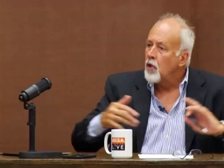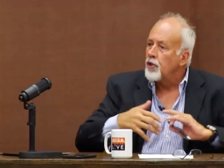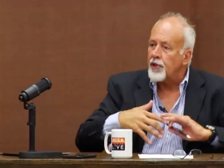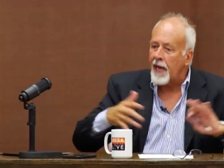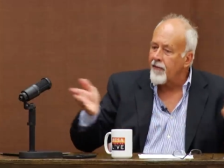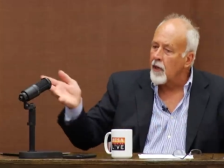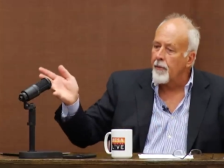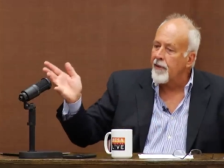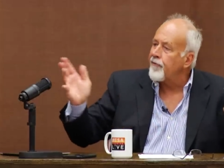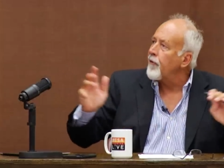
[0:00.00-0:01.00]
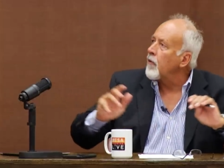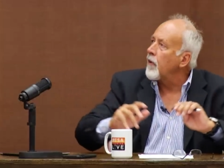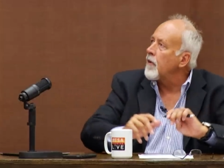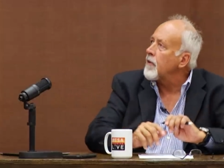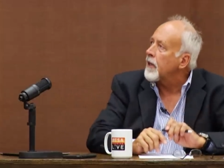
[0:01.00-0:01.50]
Just have a little bit of fun with
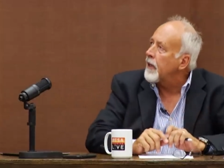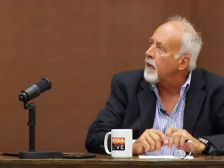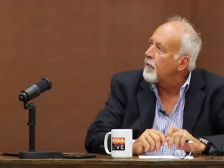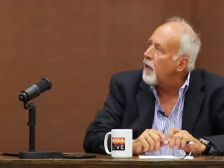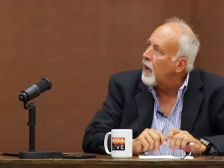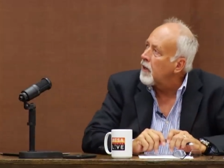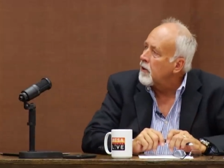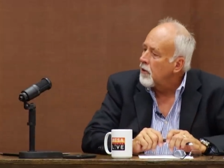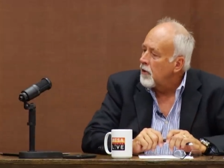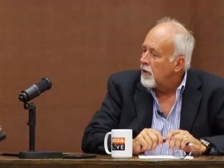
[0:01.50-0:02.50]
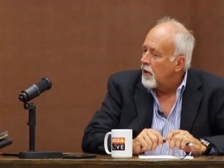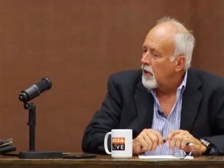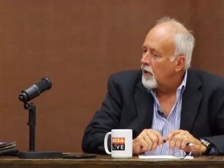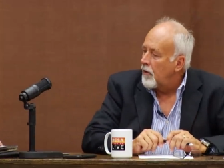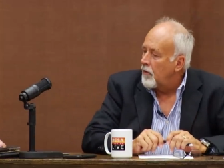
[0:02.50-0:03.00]
them and get them okay, you
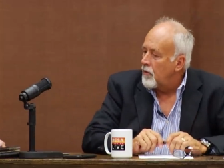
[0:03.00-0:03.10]
hold this